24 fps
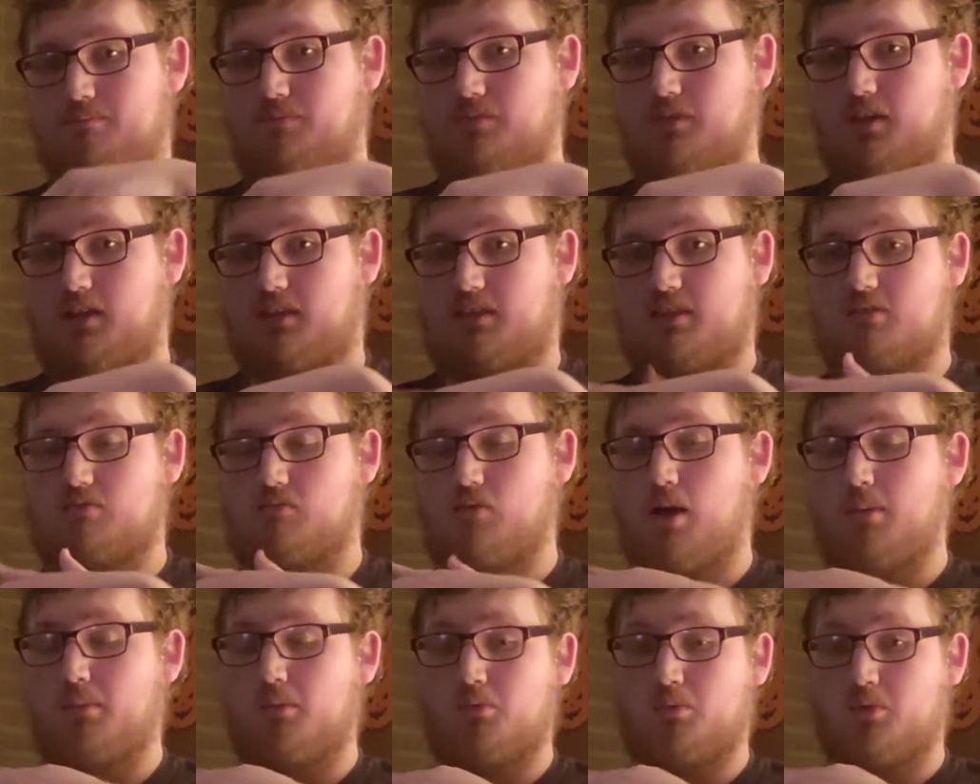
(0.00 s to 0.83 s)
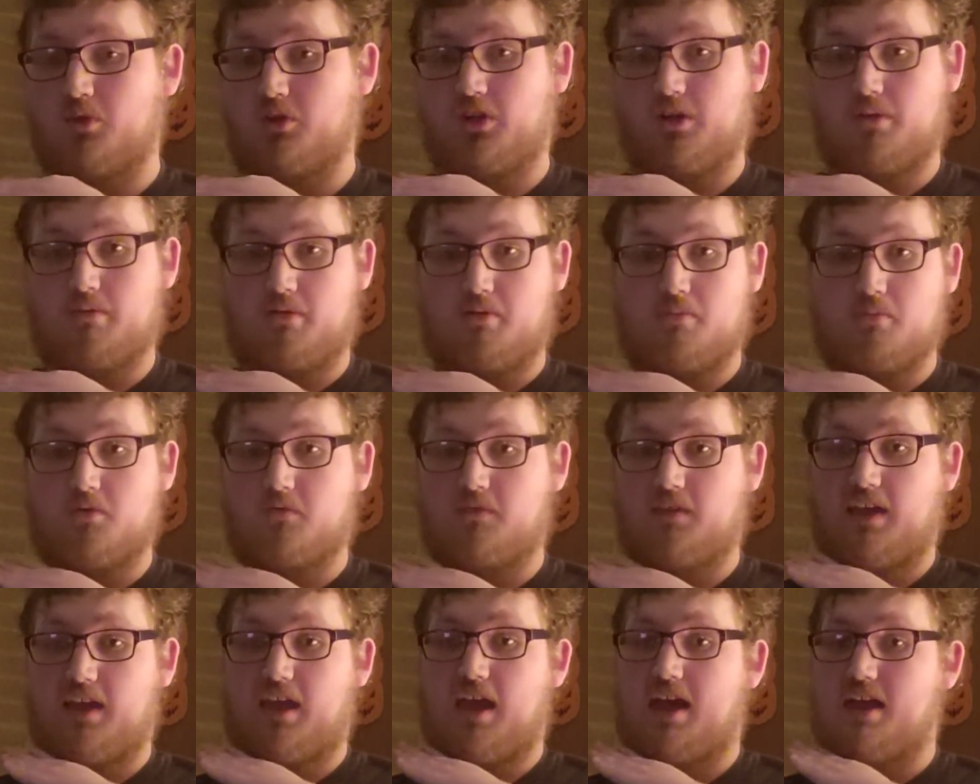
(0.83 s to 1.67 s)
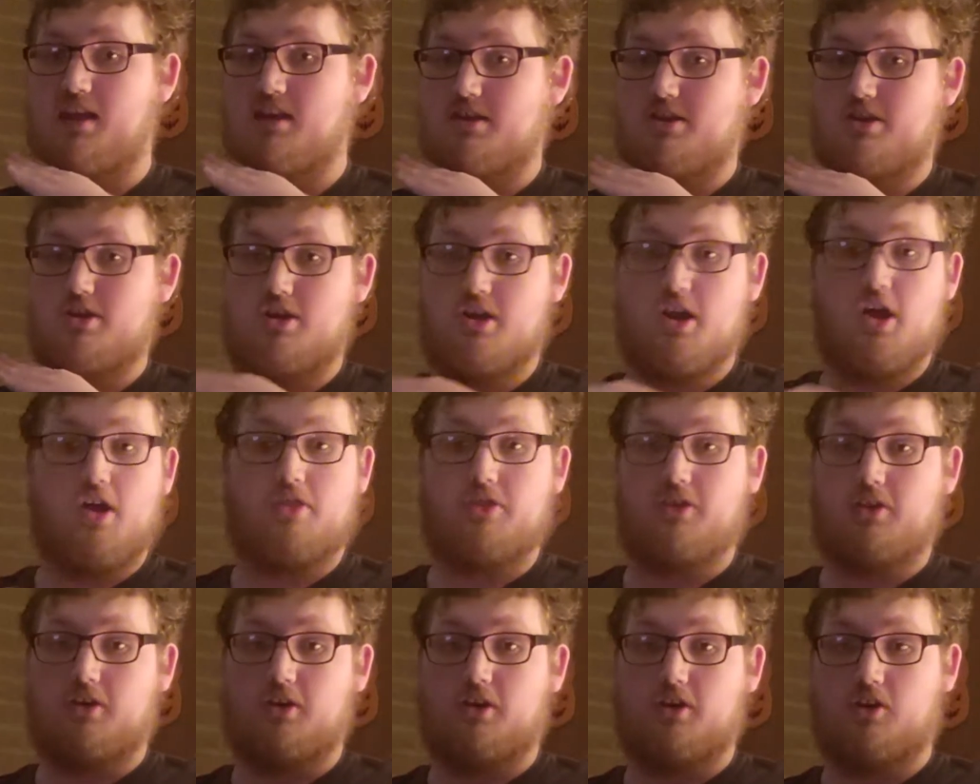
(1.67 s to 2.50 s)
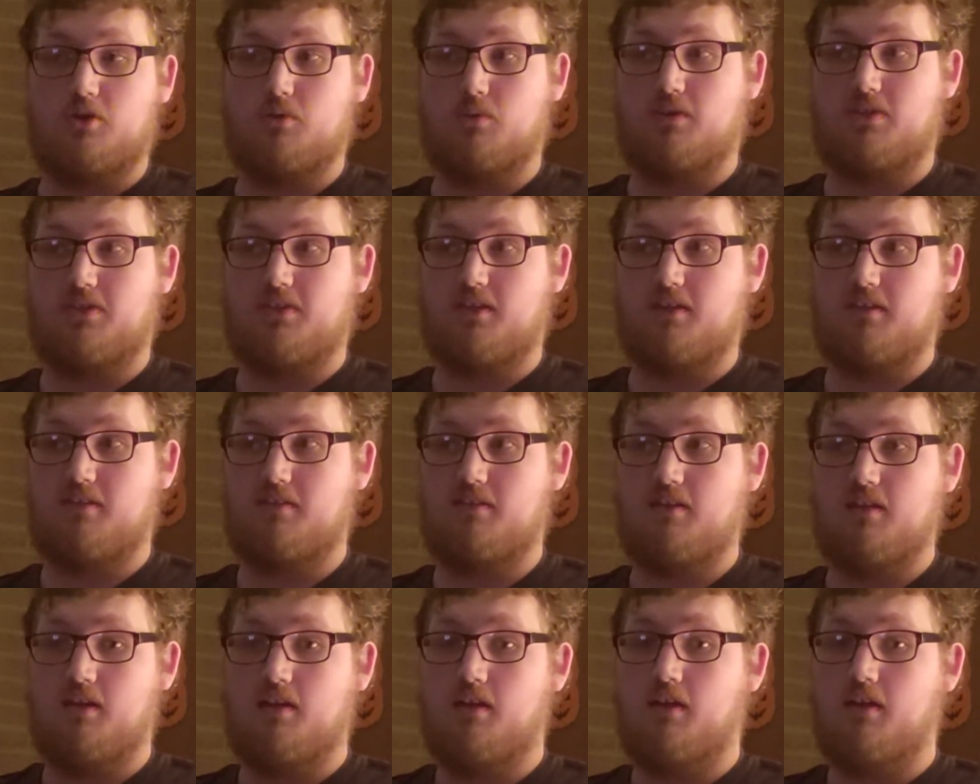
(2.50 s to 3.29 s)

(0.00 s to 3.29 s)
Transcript: Like the Robin Williams movie had nothing to do with this.